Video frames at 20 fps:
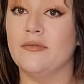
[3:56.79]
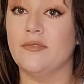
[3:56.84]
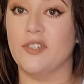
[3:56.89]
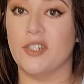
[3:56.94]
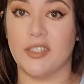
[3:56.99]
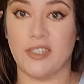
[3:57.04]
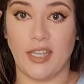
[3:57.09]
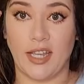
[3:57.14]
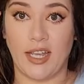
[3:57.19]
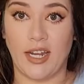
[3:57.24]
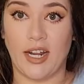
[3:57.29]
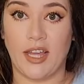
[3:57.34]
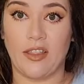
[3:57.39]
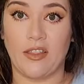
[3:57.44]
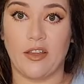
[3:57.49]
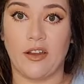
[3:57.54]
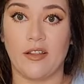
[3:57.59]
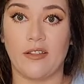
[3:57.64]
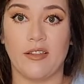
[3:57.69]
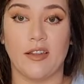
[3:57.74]
For a second, I
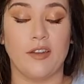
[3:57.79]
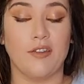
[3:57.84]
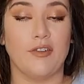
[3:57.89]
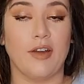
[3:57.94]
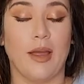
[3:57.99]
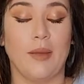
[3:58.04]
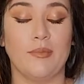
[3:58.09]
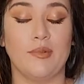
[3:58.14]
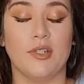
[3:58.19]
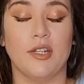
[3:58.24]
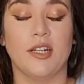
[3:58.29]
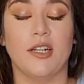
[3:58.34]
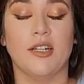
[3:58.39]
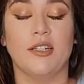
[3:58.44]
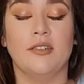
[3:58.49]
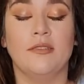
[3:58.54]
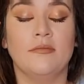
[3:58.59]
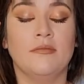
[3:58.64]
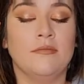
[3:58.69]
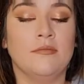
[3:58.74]
thought it said crap
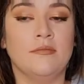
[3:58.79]
shirt.